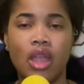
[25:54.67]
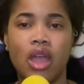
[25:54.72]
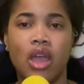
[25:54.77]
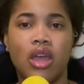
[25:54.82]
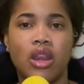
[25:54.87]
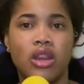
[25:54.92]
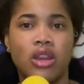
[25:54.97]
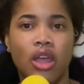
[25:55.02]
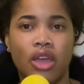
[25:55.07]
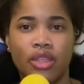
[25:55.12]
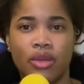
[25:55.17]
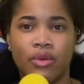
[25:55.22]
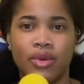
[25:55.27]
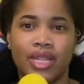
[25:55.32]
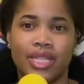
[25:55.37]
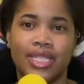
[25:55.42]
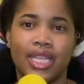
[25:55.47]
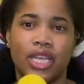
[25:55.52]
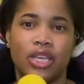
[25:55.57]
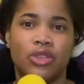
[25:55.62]
another one
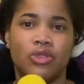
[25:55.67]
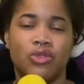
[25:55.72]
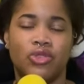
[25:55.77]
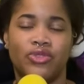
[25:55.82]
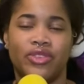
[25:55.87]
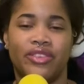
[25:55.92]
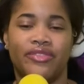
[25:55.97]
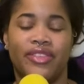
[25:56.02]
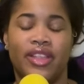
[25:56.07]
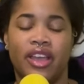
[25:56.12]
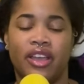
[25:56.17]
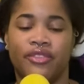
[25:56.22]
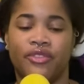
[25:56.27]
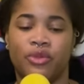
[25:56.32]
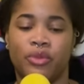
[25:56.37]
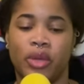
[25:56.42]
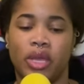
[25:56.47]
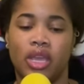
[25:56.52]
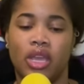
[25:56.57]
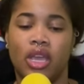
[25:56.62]
that's like a huge red flag for
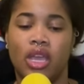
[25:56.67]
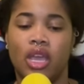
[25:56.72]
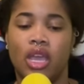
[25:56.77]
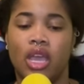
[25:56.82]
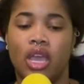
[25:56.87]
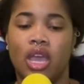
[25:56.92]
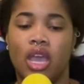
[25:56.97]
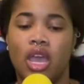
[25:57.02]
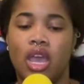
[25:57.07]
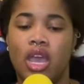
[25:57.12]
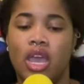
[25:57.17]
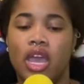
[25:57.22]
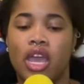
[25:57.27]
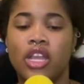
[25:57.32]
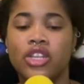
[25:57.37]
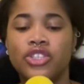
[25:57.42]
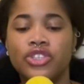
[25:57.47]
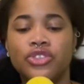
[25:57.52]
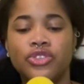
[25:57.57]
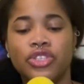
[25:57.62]
me.
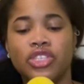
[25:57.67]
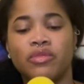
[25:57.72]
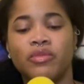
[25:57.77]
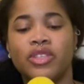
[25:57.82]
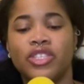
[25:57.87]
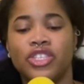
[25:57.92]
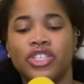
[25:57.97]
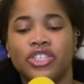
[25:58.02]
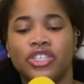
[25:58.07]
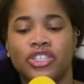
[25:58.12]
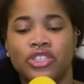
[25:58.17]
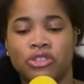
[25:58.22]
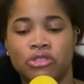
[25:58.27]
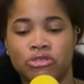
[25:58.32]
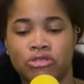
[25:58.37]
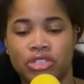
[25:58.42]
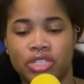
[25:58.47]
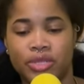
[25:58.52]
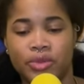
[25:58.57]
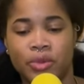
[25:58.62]
Introducing me to your
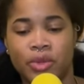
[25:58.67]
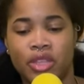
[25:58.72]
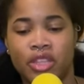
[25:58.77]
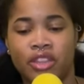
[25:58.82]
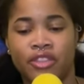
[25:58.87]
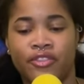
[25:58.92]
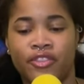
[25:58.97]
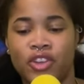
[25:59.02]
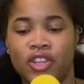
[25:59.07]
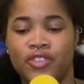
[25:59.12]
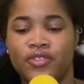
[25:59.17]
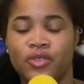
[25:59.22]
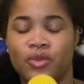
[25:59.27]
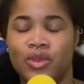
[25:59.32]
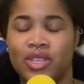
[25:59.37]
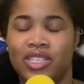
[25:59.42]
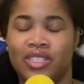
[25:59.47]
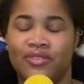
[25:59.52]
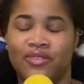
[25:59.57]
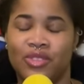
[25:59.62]
children within the first few
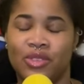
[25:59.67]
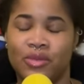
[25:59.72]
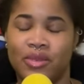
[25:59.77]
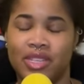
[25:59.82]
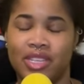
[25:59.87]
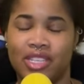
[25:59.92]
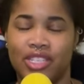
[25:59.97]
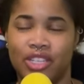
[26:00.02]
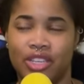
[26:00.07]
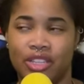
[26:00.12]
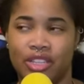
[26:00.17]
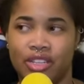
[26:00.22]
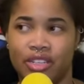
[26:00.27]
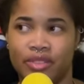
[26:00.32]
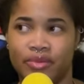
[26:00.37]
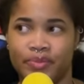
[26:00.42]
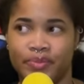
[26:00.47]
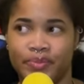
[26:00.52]
weeks of knowing each other.